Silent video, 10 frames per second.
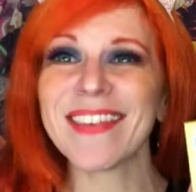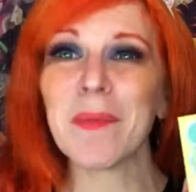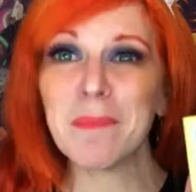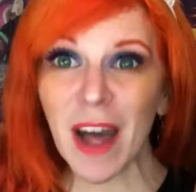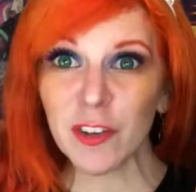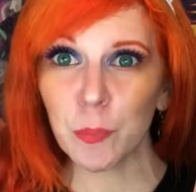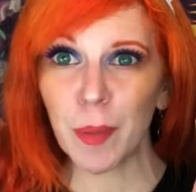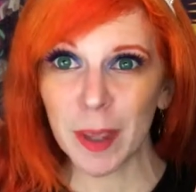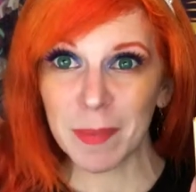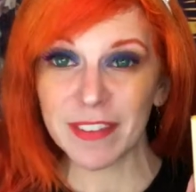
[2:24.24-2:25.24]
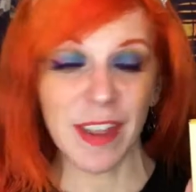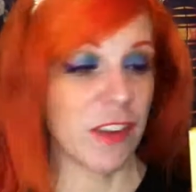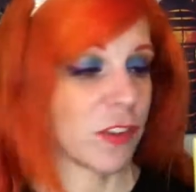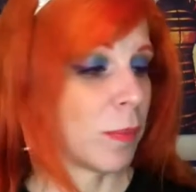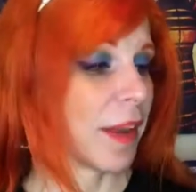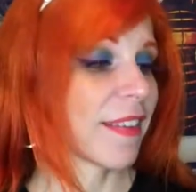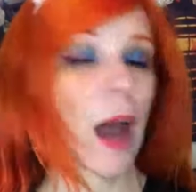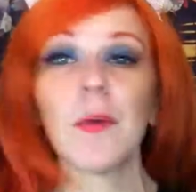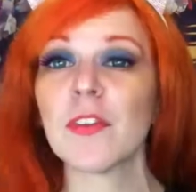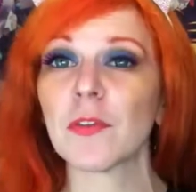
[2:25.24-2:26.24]
much pigmentation because
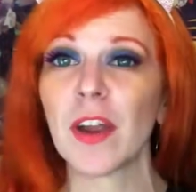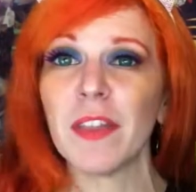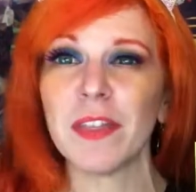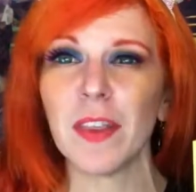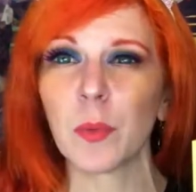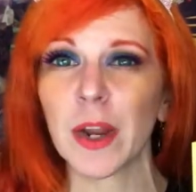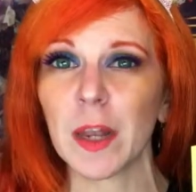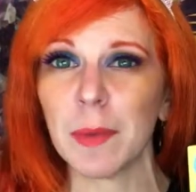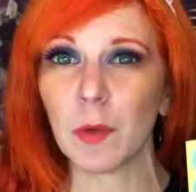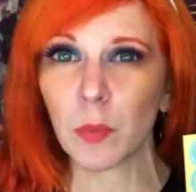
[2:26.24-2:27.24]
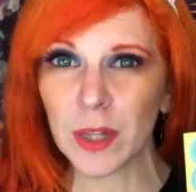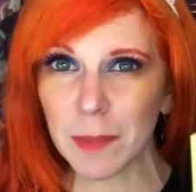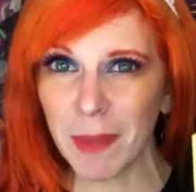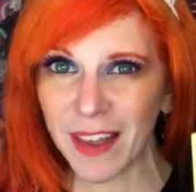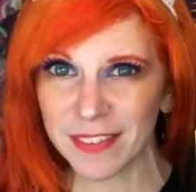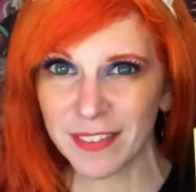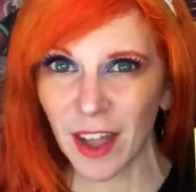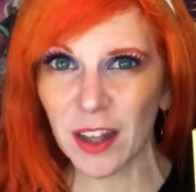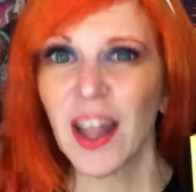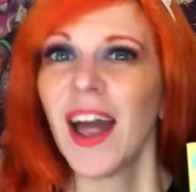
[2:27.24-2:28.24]
I was afraid that these were going to be really
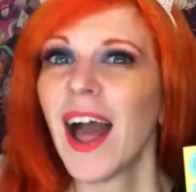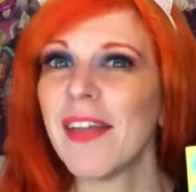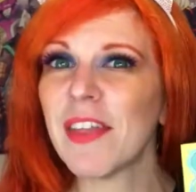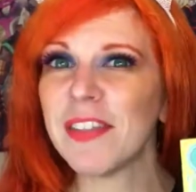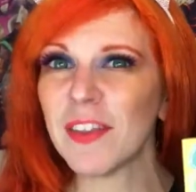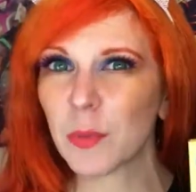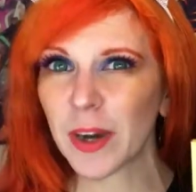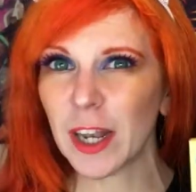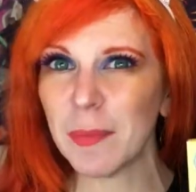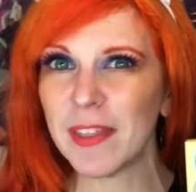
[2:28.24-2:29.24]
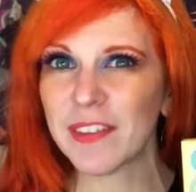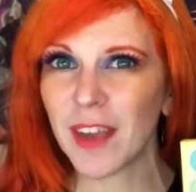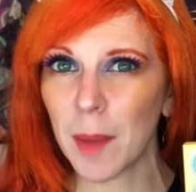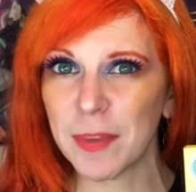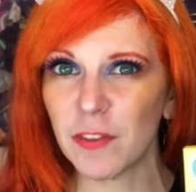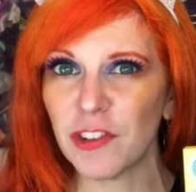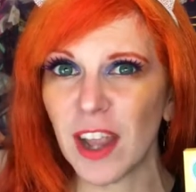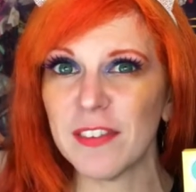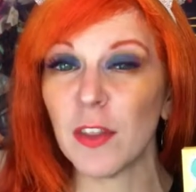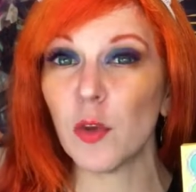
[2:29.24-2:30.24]
pastel and that these were going to be the types of
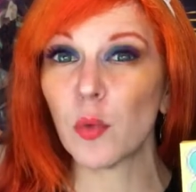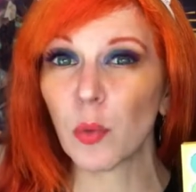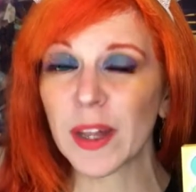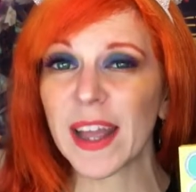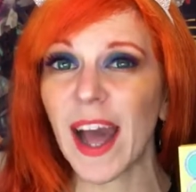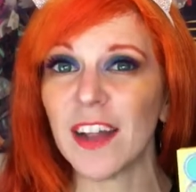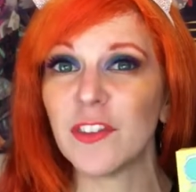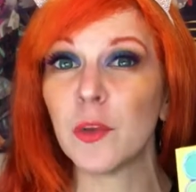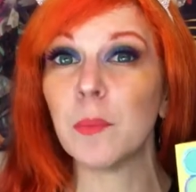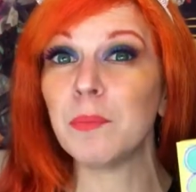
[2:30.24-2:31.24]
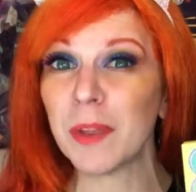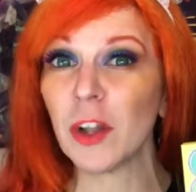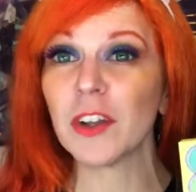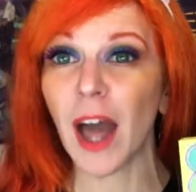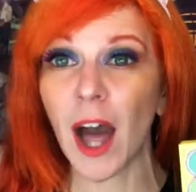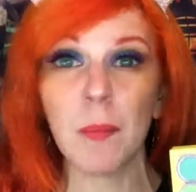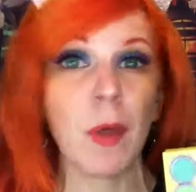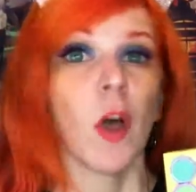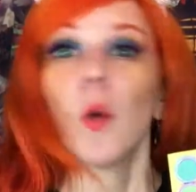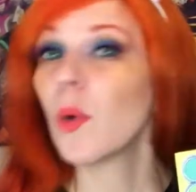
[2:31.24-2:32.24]
shades that you really had to build
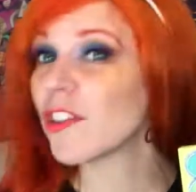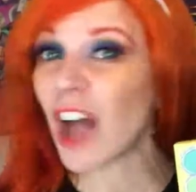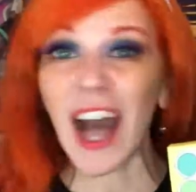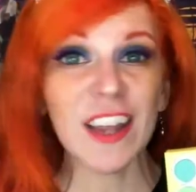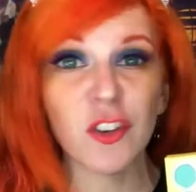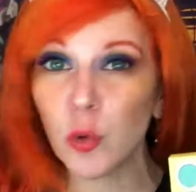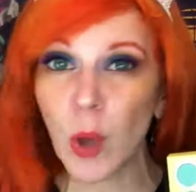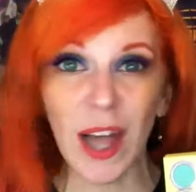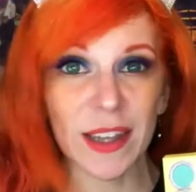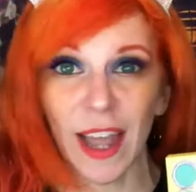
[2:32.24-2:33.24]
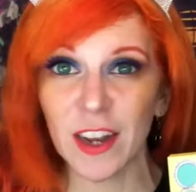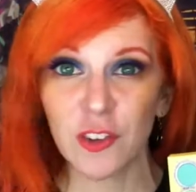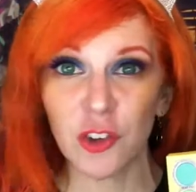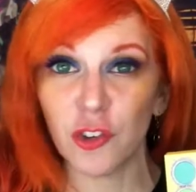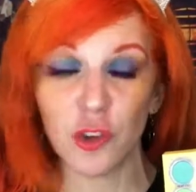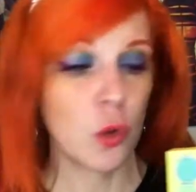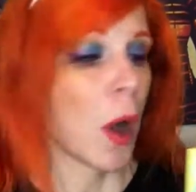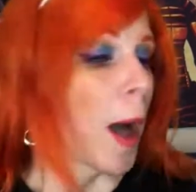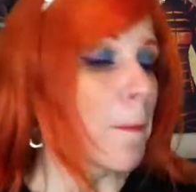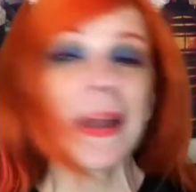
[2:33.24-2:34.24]
up, which I do not like to
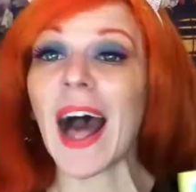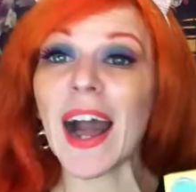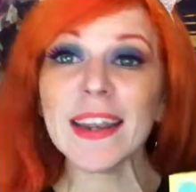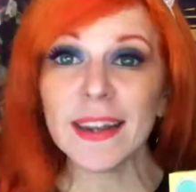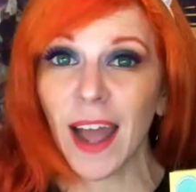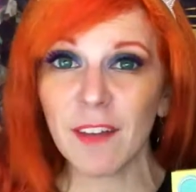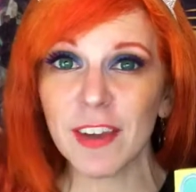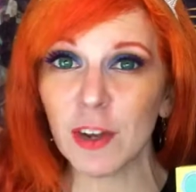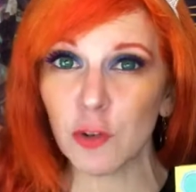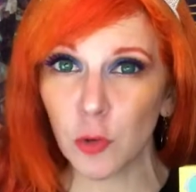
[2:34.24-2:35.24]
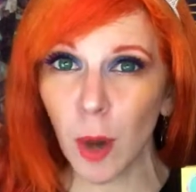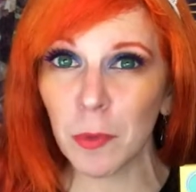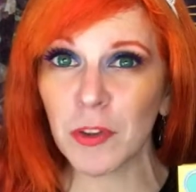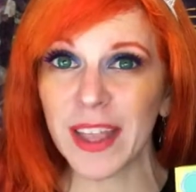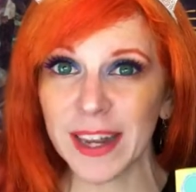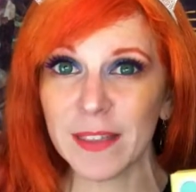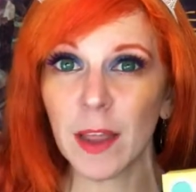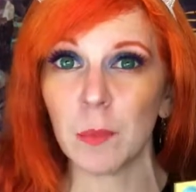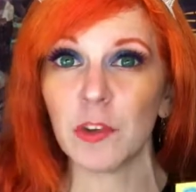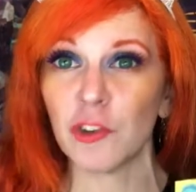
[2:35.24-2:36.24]
do. But I didn't have any trouble getting
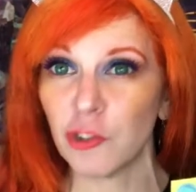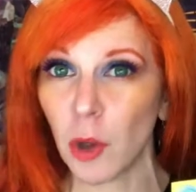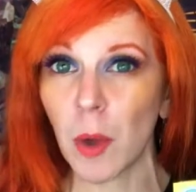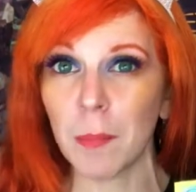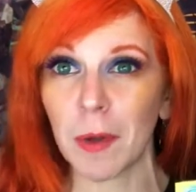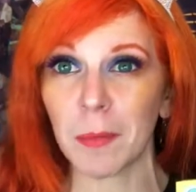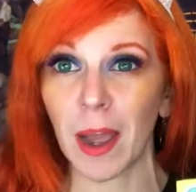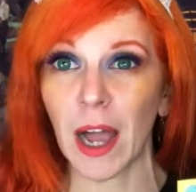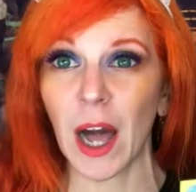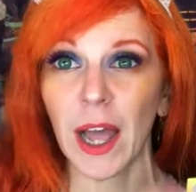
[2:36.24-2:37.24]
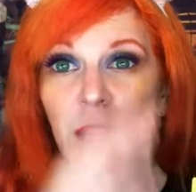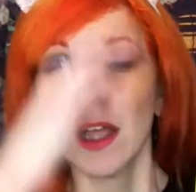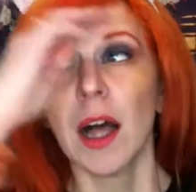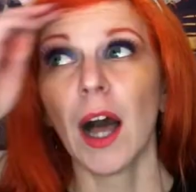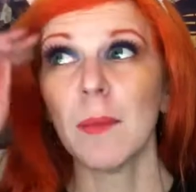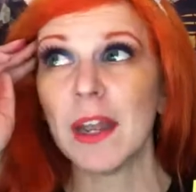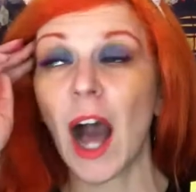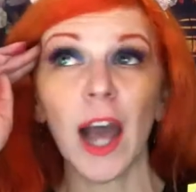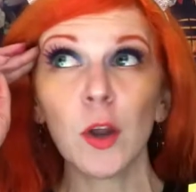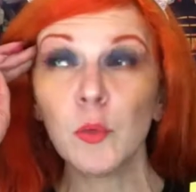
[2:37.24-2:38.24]
them to show up on my eye. I mean,
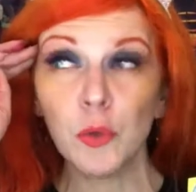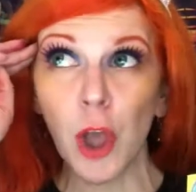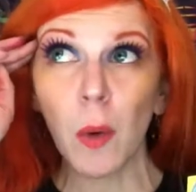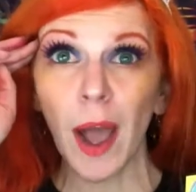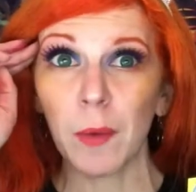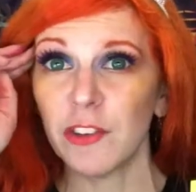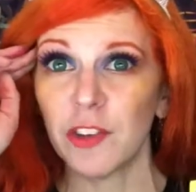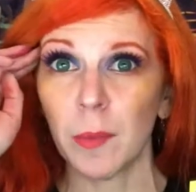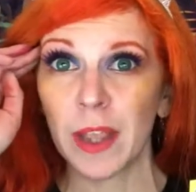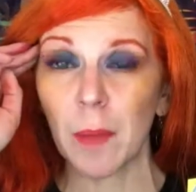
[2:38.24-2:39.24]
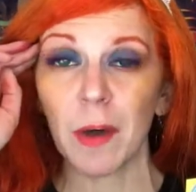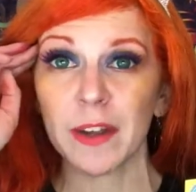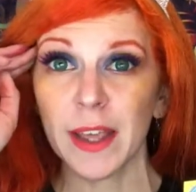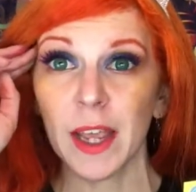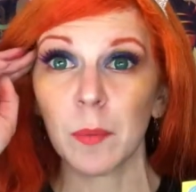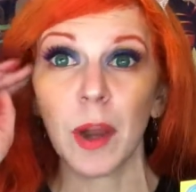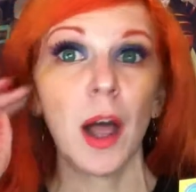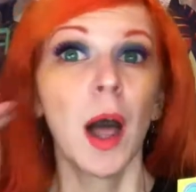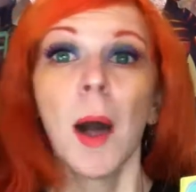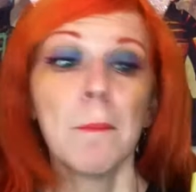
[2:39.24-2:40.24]
I don't know how it's showing up on
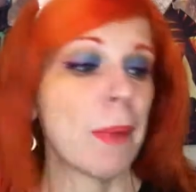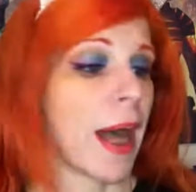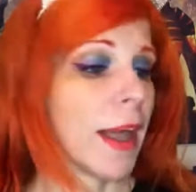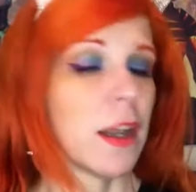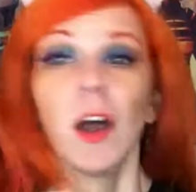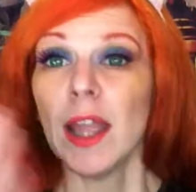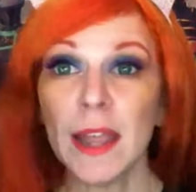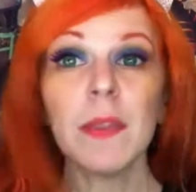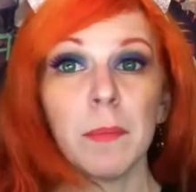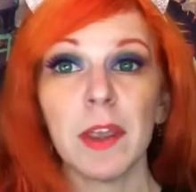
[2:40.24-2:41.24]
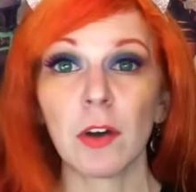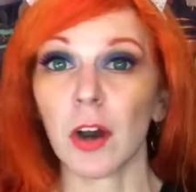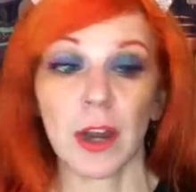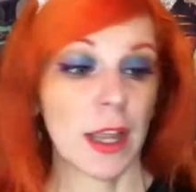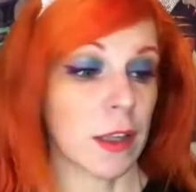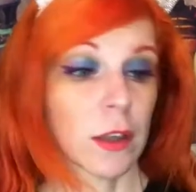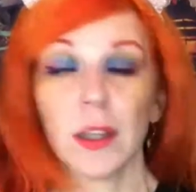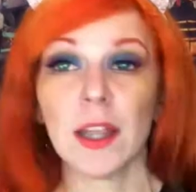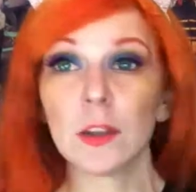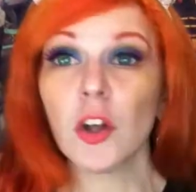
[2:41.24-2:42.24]
camera, but in the mirror,
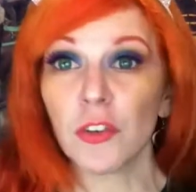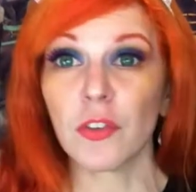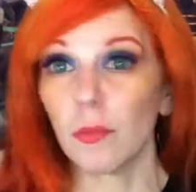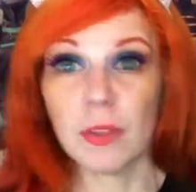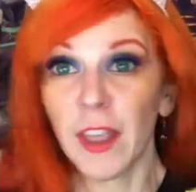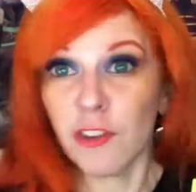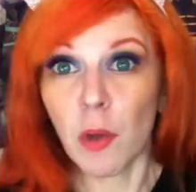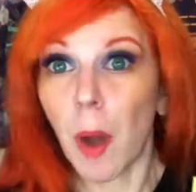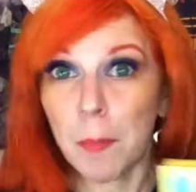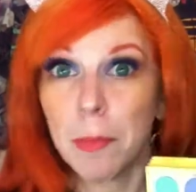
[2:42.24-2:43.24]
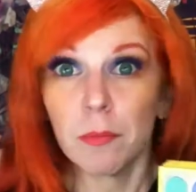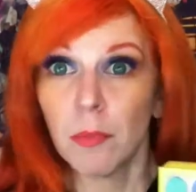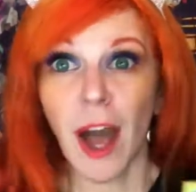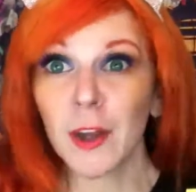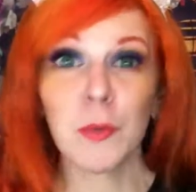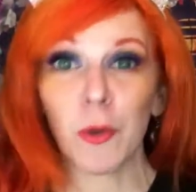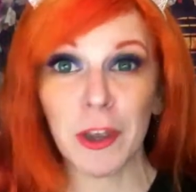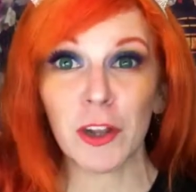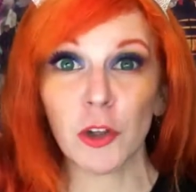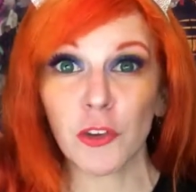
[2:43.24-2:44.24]
they show up. I don't know
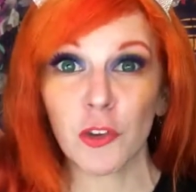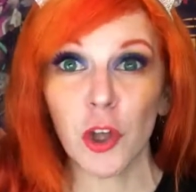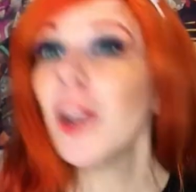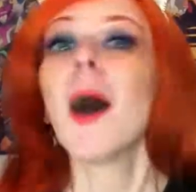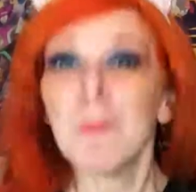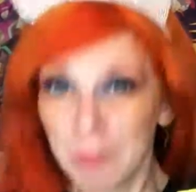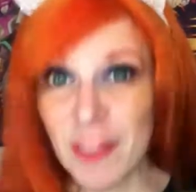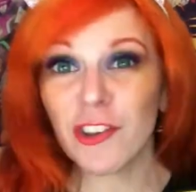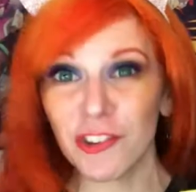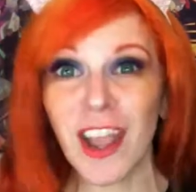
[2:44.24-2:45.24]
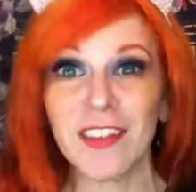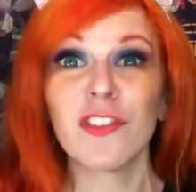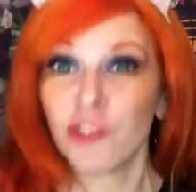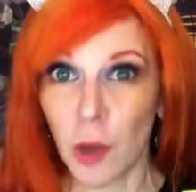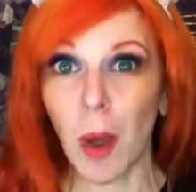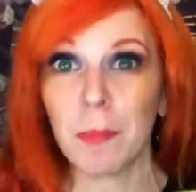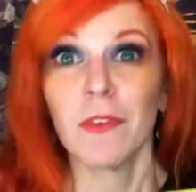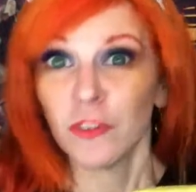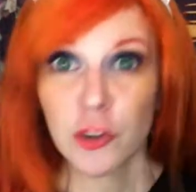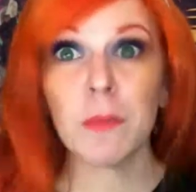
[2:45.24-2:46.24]
that it looks good, but the shades show up
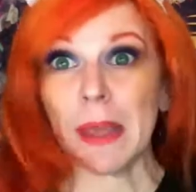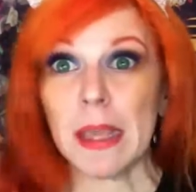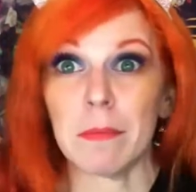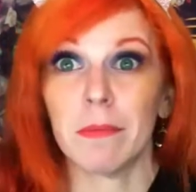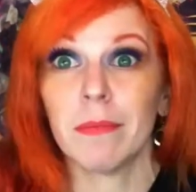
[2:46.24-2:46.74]
to me.